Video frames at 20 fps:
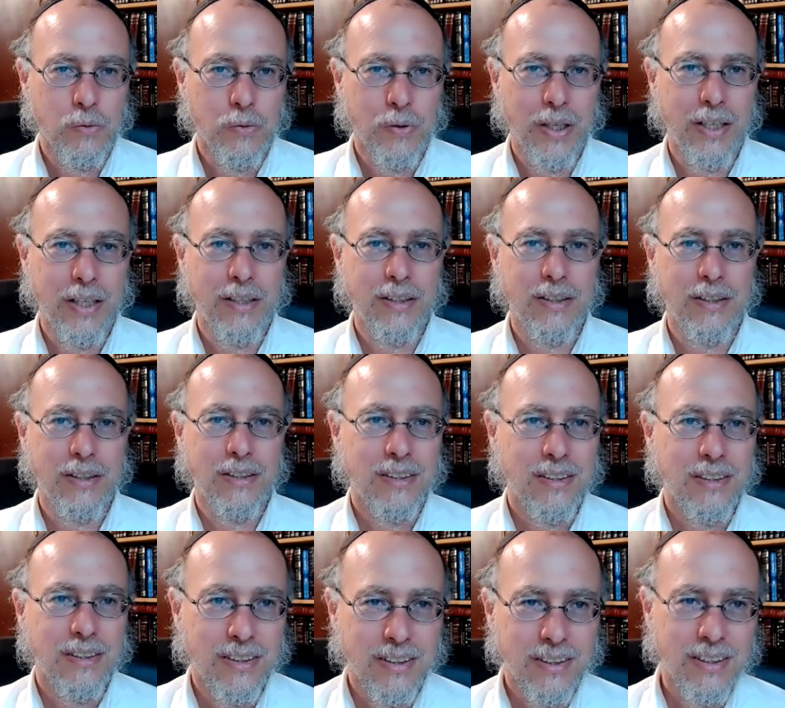When
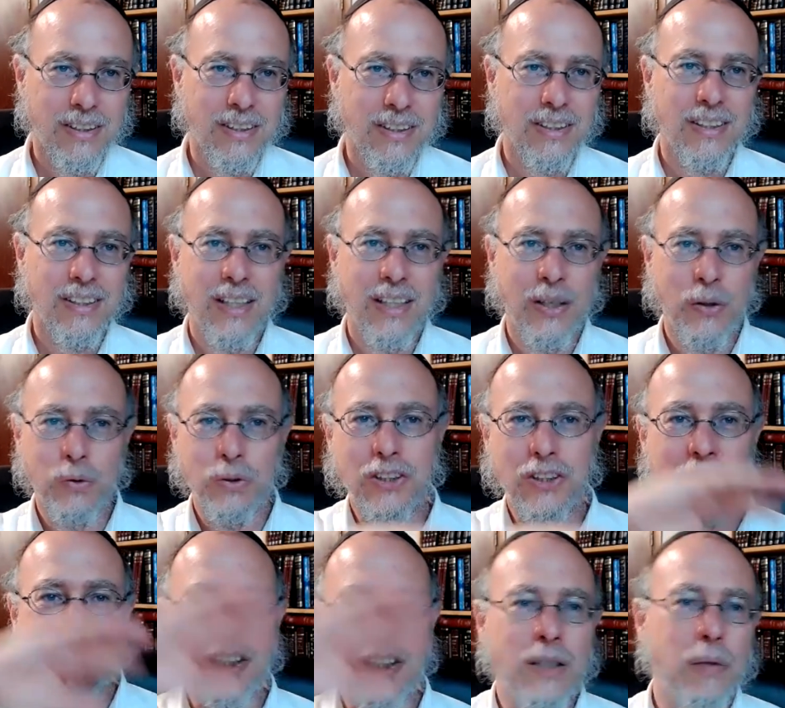he was
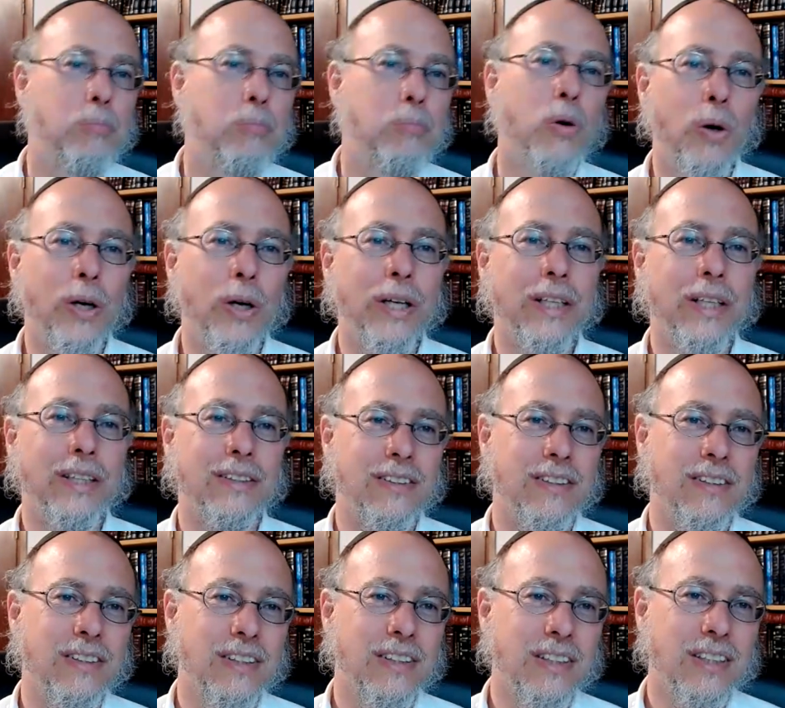just a
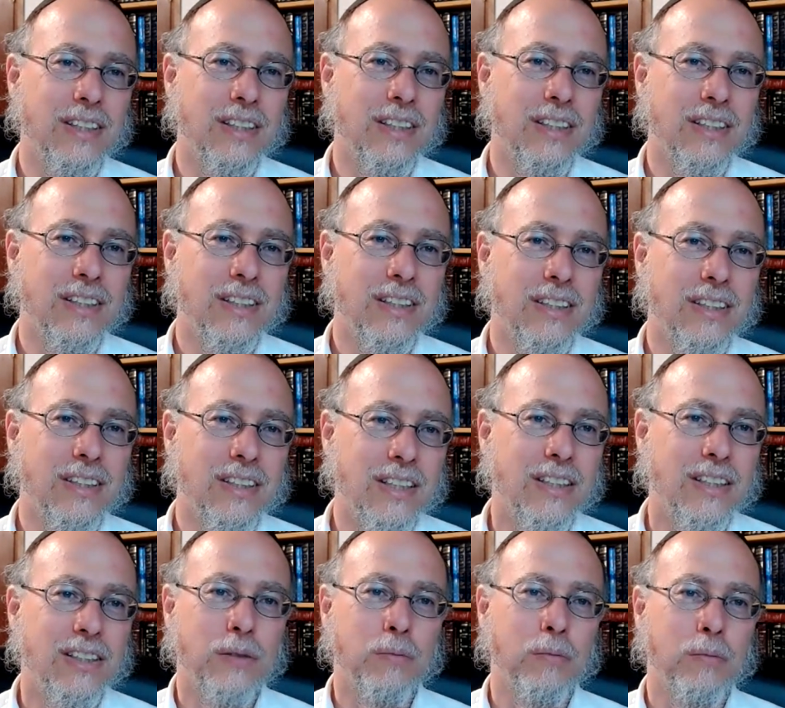point
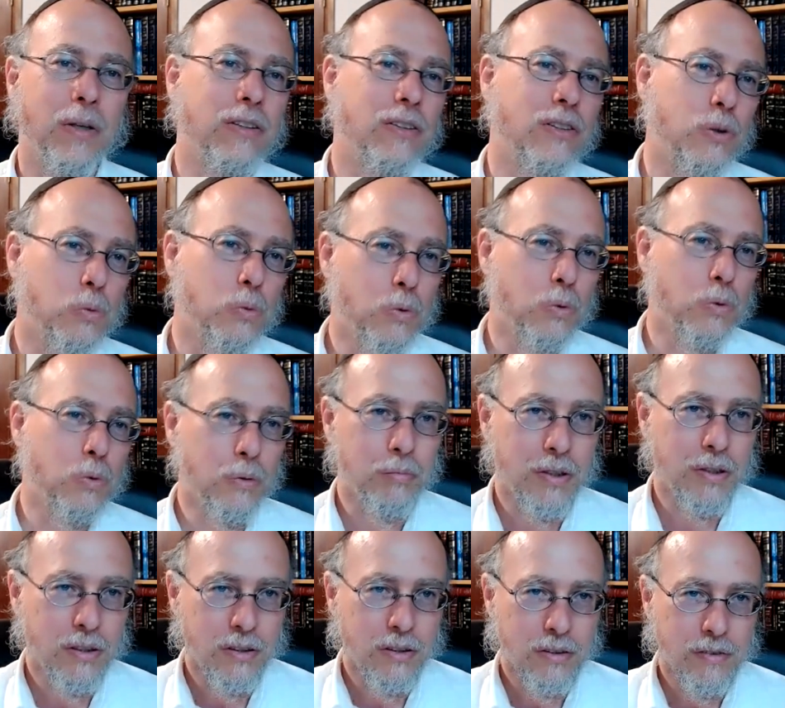in his mother's
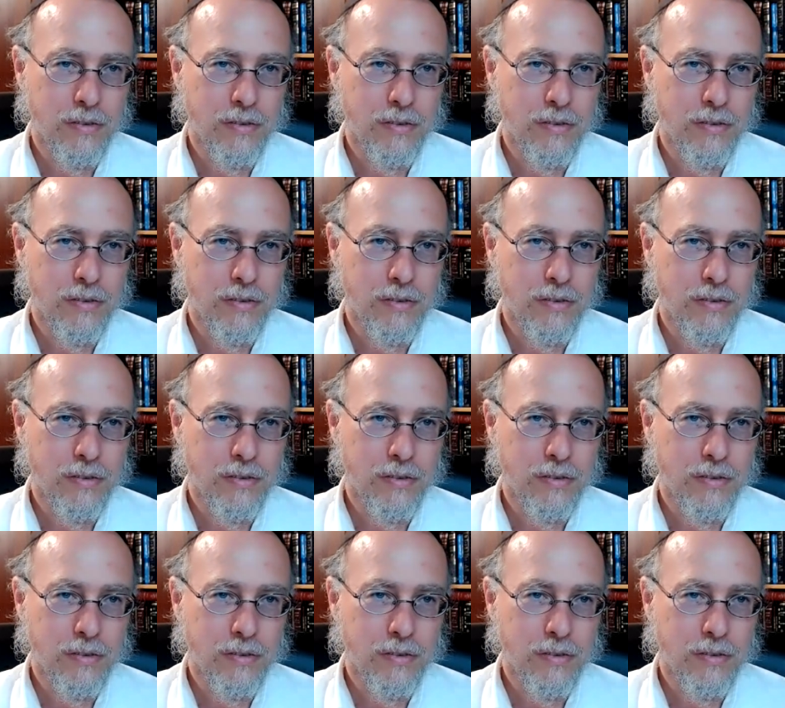womb.